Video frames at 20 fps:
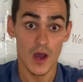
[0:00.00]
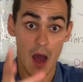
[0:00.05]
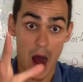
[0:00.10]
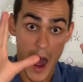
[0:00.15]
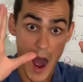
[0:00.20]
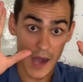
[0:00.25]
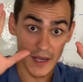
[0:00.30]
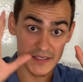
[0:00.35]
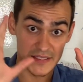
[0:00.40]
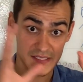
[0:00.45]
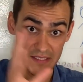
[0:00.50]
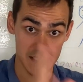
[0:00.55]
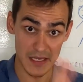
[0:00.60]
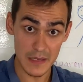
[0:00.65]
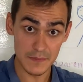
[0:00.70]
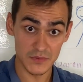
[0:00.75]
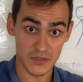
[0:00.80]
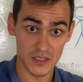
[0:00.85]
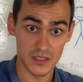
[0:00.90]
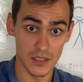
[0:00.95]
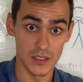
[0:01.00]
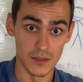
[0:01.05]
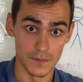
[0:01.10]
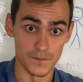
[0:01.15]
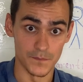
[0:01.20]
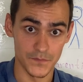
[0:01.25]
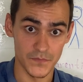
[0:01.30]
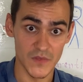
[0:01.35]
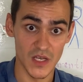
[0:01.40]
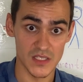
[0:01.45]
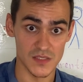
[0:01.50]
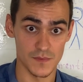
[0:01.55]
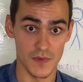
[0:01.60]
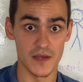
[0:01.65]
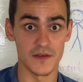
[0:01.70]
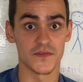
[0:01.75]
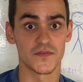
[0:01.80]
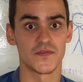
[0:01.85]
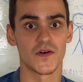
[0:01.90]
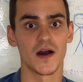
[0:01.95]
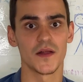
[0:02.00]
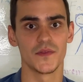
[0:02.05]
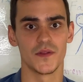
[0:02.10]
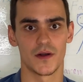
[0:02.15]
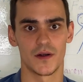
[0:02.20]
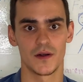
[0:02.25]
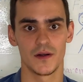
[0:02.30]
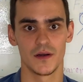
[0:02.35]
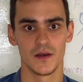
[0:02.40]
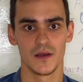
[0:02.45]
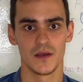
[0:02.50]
accept him as my father.